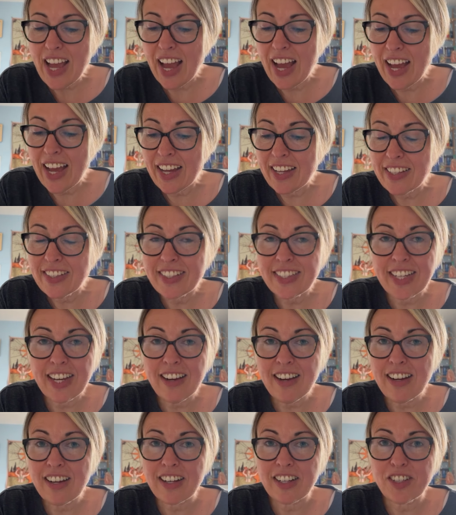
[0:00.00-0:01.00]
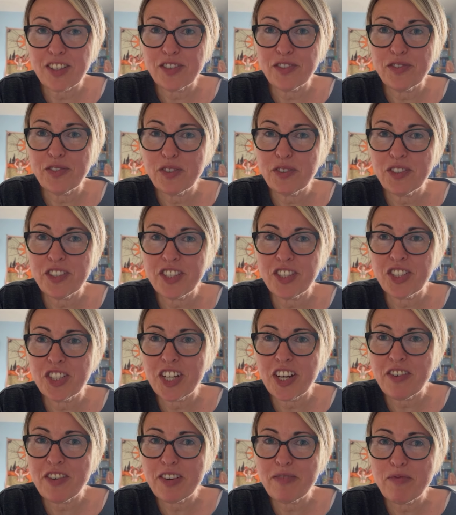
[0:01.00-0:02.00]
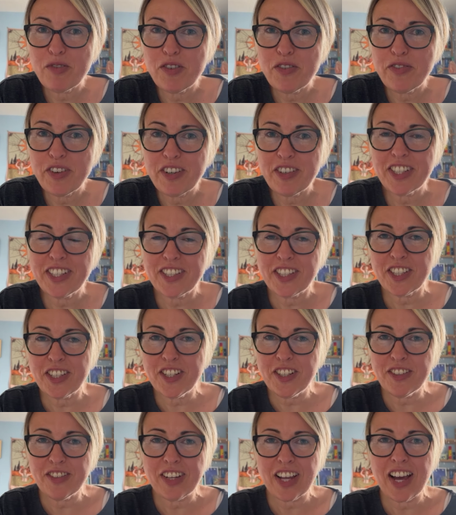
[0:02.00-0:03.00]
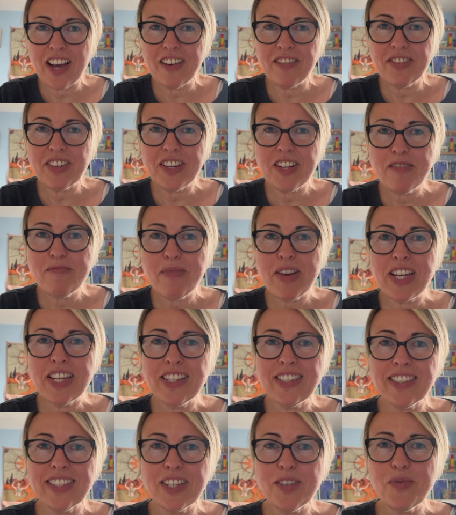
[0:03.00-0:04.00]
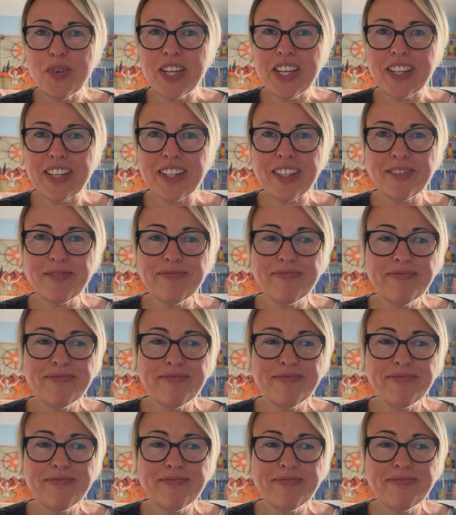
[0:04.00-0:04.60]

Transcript: and yeah, I look forward to sharing more very soon. Have an amazing week.